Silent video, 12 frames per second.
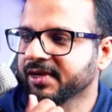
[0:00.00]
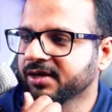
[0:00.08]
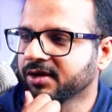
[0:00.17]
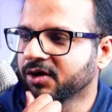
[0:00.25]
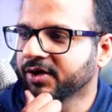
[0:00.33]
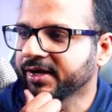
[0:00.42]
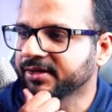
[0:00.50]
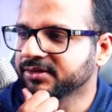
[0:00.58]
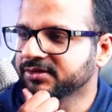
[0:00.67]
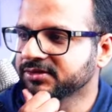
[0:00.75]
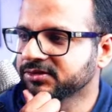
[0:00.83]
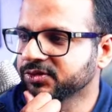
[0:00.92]
Okay.
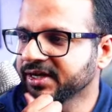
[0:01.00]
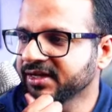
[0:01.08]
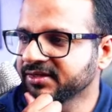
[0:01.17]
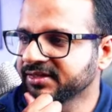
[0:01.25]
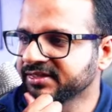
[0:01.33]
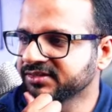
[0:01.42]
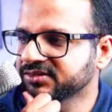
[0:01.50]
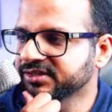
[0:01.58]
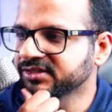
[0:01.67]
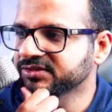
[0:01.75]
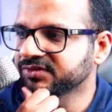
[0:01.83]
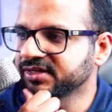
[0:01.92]
So yeah, these
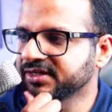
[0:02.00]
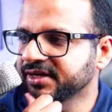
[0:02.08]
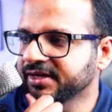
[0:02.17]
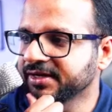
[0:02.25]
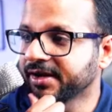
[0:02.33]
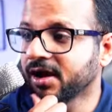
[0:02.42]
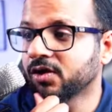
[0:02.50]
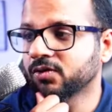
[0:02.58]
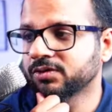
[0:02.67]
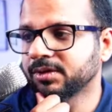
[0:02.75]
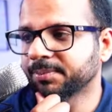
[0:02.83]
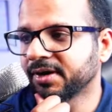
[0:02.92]
things were done. Now
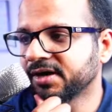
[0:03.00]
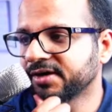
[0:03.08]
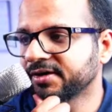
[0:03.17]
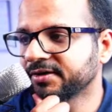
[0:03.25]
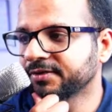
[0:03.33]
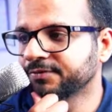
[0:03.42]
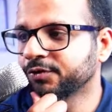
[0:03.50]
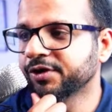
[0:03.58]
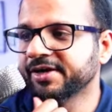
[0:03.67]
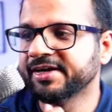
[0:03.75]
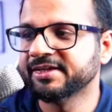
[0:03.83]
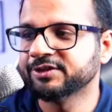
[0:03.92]
the part
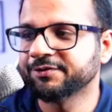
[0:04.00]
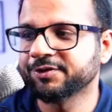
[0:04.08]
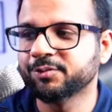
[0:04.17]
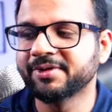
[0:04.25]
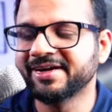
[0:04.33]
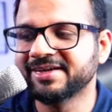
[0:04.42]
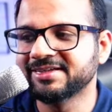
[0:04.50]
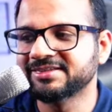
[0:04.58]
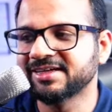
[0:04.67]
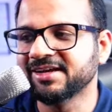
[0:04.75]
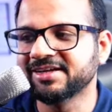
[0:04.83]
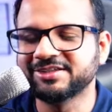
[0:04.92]
40 days of Kubernetes
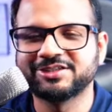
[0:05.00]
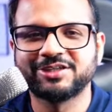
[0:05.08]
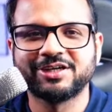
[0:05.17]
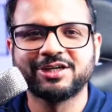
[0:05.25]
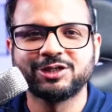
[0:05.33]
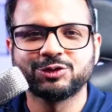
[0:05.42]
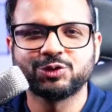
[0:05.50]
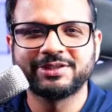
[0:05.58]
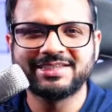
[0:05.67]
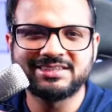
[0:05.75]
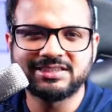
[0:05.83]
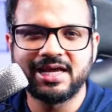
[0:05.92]
challenge. So
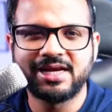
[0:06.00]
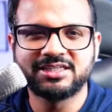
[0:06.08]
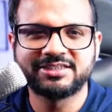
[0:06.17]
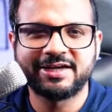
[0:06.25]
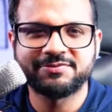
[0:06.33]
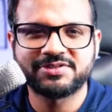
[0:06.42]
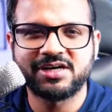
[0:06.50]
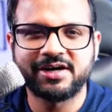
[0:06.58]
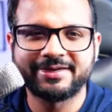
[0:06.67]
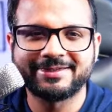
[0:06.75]
this challenge I have started